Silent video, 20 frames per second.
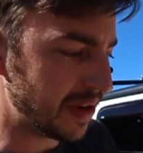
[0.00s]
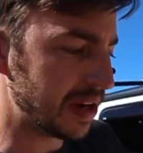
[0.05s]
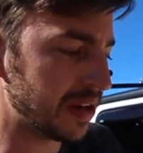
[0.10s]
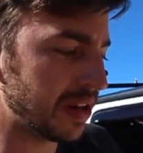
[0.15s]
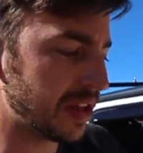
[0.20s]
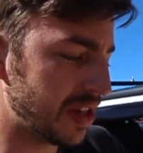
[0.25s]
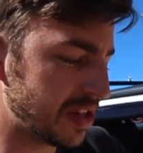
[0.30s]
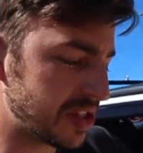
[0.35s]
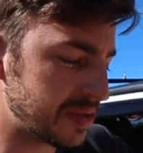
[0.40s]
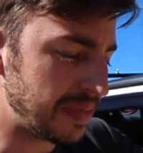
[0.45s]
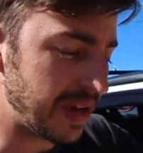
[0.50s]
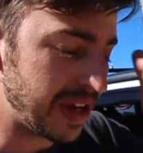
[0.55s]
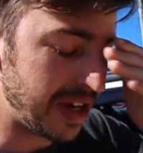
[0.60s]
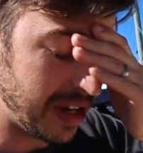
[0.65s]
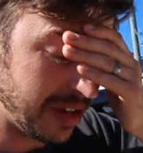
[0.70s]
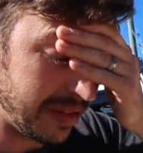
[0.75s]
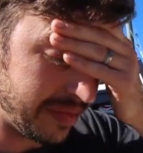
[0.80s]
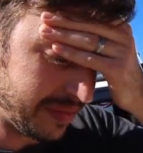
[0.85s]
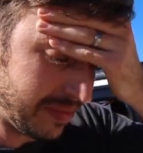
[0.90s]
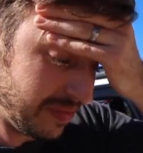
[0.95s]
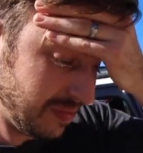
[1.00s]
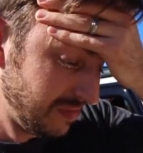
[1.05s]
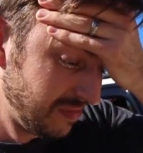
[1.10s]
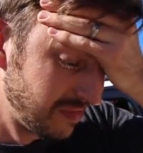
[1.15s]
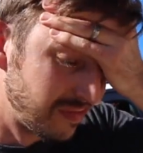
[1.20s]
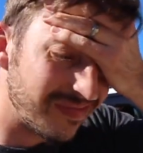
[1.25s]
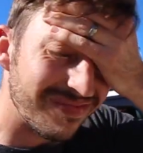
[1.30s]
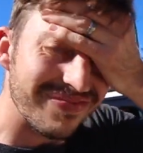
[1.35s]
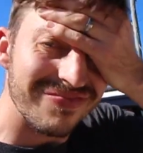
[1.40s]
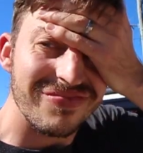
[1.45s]
Finally, it's been
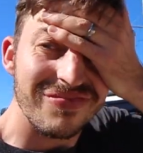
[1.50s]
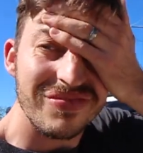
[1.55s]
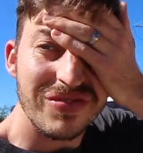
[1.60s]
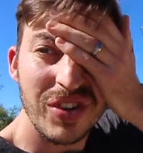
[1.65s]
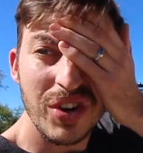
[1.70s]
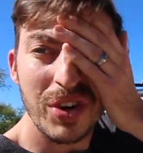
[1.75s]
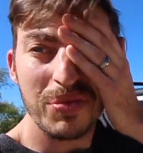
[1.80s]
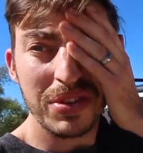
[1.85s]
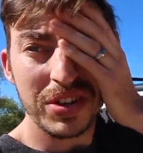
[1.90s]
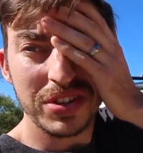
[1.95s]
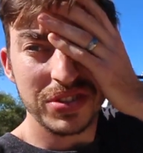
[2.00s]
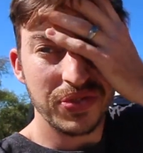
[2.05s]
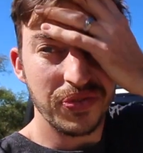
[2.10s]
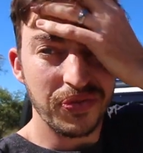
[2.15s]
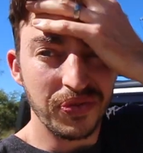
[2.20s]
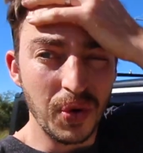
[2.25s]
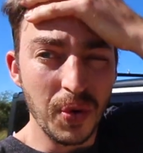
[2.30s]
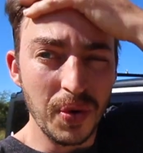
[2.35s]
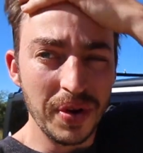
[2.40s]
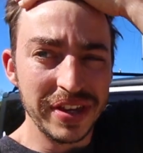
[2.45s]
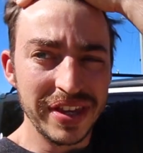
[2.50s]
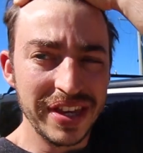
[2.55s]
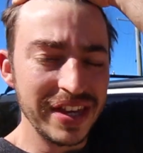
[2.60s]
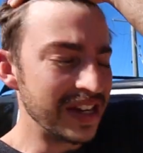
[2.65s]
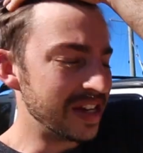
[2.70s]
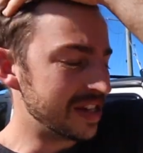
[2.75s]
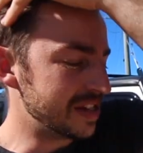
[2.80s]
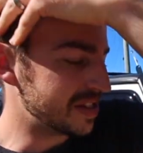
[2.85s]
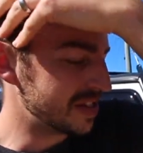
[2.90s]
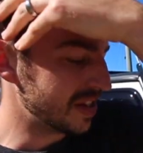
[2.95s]
almost 4
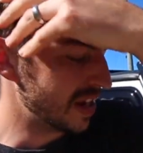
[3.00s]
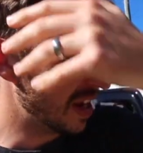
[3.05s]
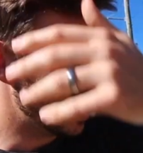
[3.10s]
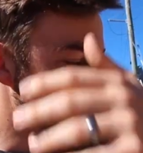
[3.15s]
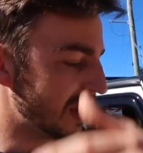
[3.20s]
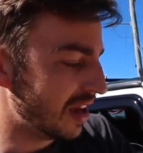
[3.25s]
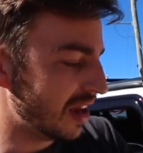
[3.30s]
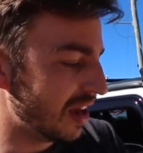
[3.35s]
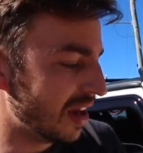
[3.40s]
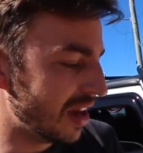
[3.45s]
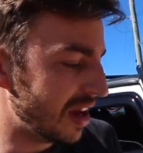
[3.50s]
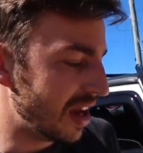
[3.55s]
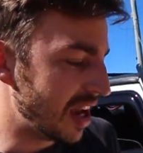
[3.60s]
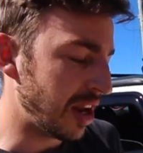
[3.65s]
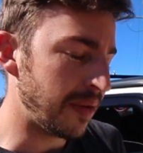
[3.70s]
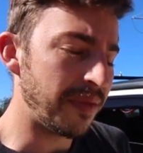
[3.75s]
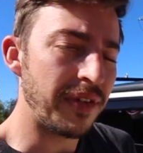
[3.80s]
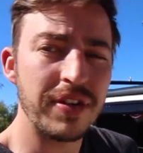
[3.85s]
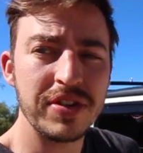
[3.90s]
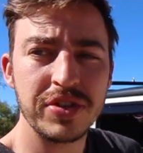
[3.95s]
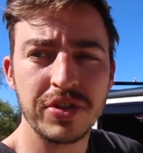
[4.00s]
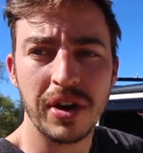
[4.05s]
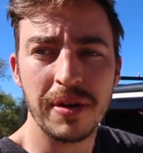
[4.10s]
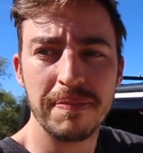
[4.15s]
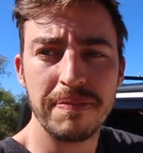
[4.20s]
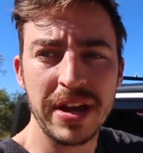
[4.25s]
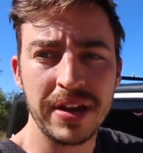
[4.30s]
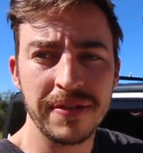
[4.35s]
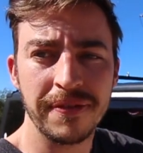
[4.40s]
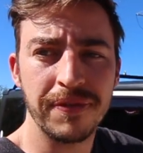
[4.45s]
years and I've always
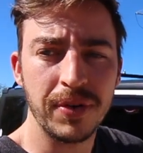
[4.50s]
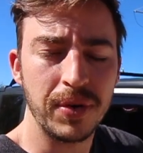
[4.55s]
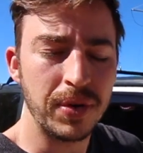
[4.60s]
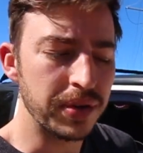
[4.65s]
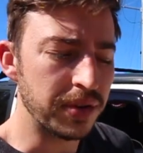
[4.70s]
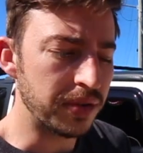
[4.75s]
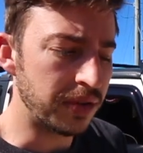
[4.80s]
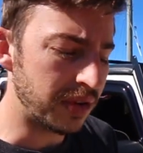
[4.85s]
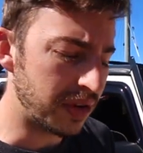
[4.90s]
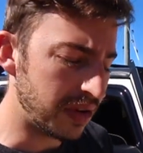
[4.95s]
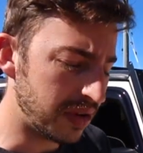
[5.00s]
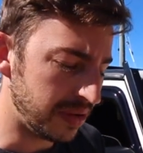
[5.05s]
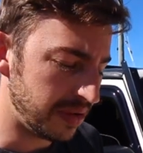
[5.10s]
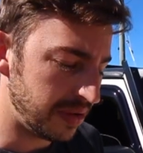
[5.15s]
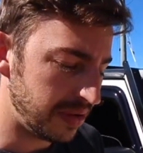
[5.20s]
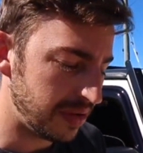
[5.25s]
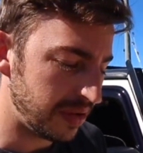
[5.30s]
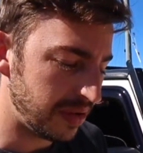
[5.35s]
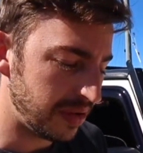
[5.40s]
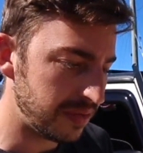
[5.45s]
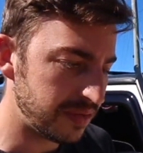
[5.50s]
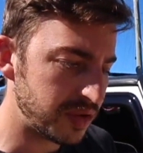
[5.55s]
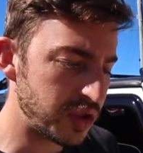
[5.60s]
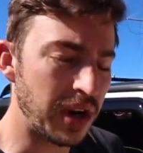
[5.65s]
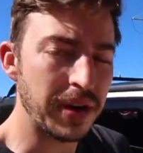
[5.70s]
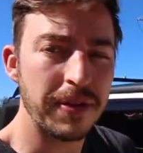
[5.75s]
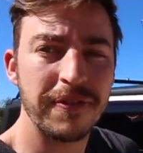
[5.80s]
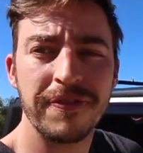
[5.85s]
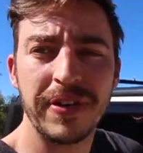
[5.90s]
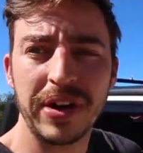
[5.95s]
gone back and forth or
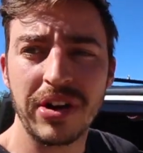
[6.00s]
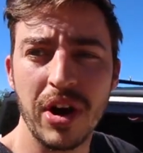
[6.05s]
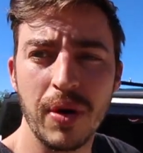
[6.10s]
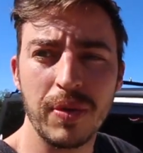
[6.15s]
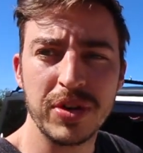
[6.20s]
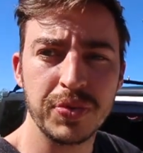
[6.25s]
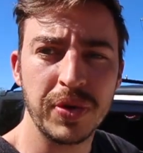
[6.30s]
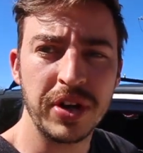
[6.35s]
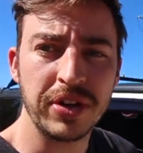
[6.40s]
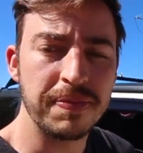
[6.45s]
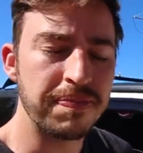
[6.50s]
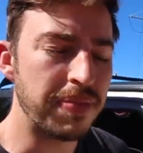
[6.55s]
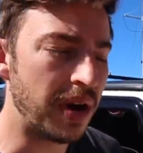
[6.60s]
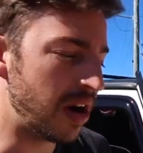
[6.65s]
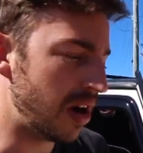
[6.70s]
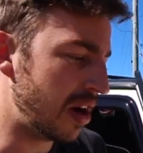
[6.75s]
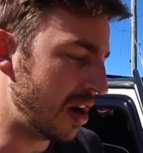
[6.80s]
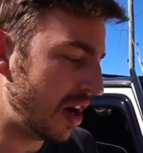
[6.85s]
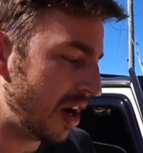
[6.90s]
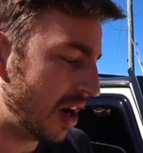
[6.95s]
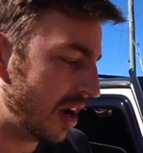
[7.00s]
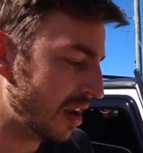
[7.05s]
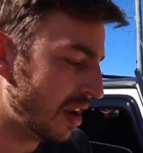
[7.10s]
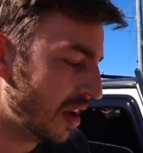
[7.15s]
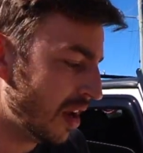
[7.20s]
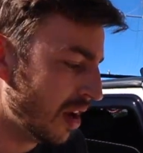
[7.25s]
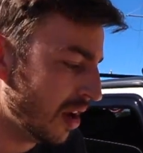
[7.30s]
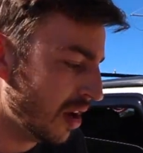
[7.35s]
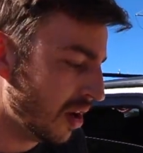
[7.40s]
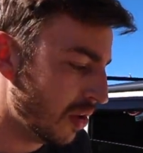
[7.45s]
trying to figure out which one to buy,
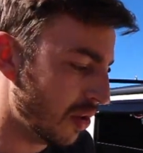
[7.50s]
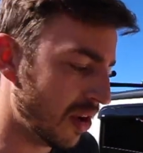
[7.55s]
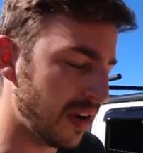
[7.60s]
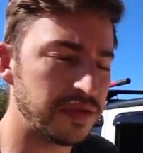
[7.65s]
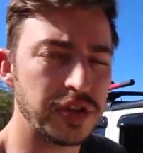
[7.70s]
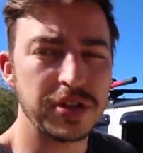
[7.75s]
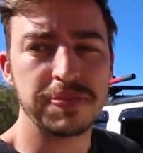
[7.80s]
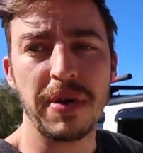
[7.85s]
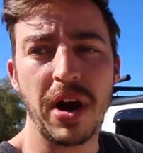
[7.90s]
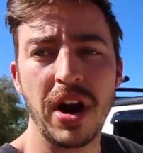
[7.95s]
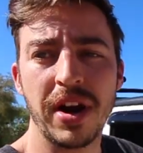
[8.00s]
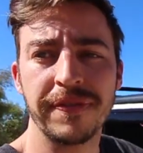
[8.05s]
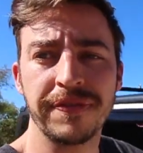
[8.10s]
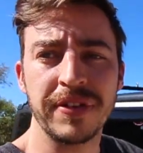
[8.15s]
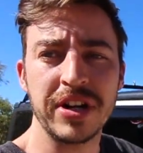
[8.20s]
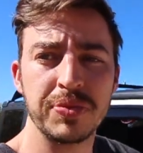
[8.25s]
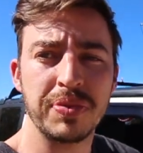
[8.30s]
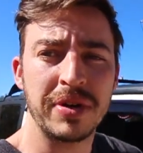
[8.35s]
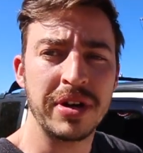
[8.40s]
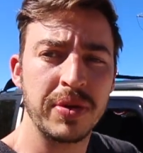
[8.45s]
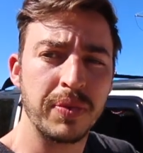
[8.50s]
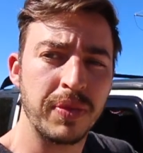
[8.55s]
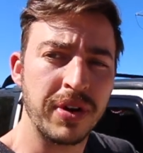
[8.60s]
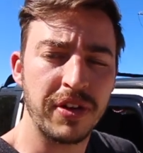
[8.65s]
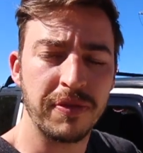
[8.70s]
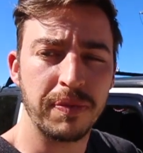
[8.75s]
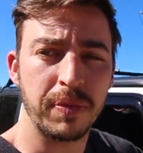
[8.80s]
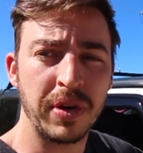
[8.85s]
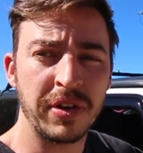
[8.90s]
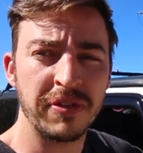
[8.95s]
or I've just borrowed friends one
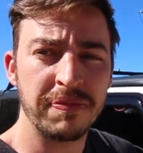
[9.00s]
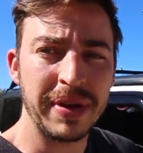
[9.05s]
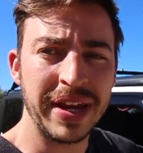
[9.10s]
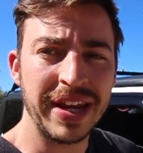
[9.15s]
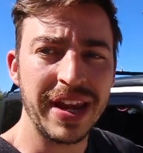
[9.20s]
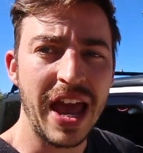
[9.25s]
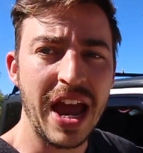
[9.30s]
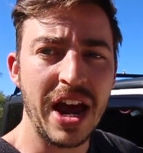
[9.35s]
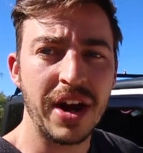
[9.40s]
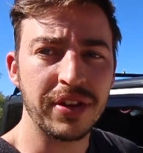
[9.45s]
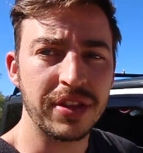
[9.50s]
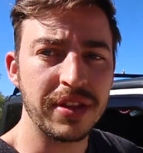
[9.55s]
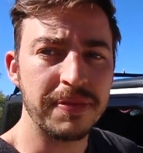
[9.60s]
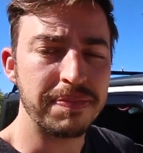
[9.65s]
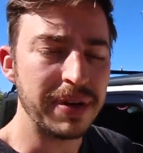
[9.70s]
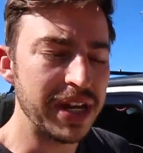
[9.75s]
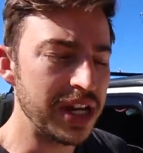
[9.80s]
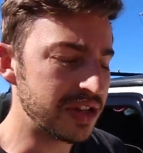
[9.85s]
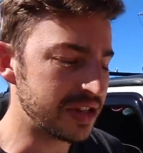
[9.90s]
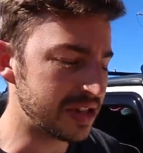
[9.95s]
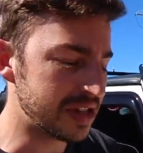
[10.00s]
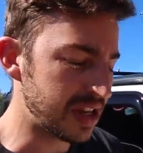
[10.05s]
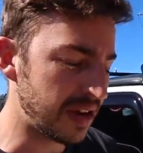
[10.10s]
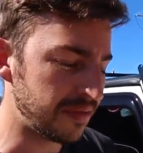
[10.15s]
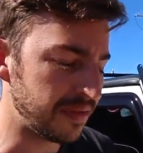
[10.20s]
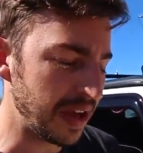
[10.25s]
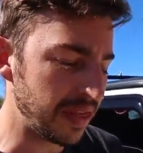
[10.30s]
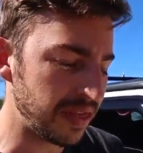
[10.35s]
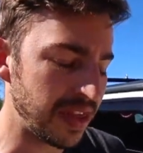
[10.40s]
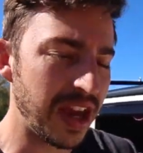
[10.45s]
when we've been out on the beach and
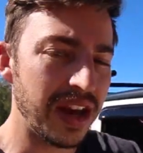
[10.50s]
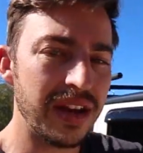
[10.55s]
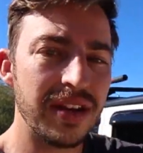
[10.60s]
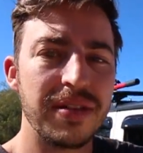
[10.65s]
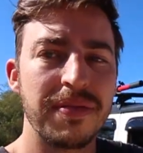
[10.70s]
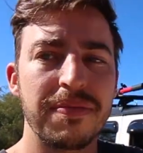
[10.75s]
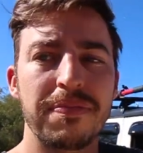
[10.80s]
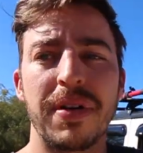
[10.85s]
stuff like that.